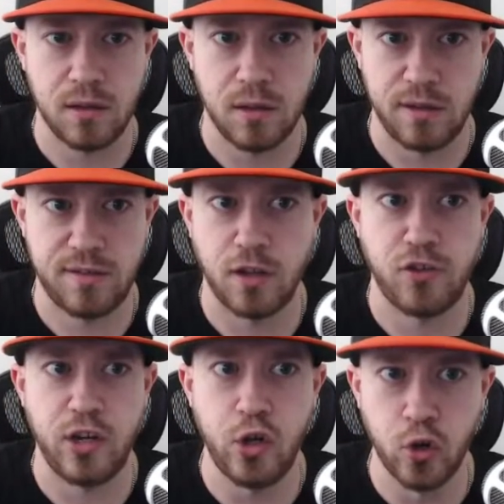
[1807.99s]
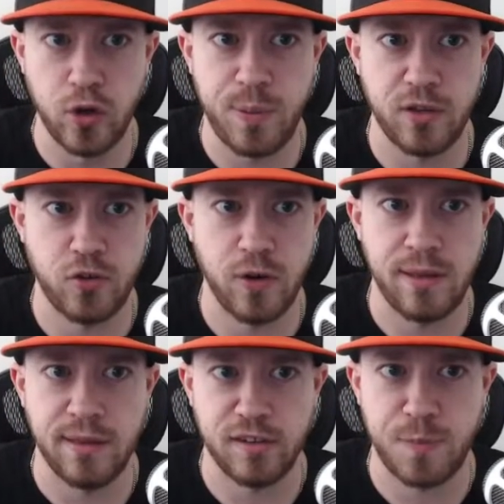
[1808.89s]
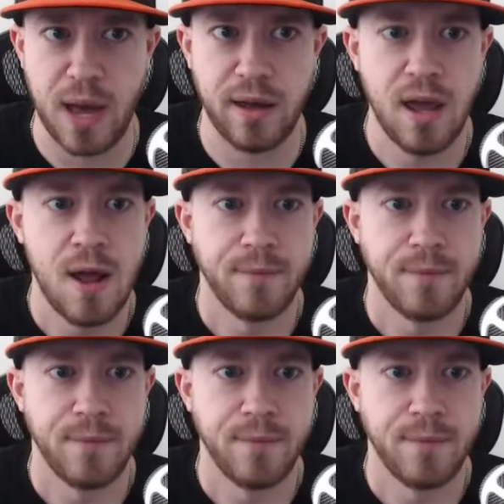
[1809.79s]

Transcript: like such a good pitcher in this spot.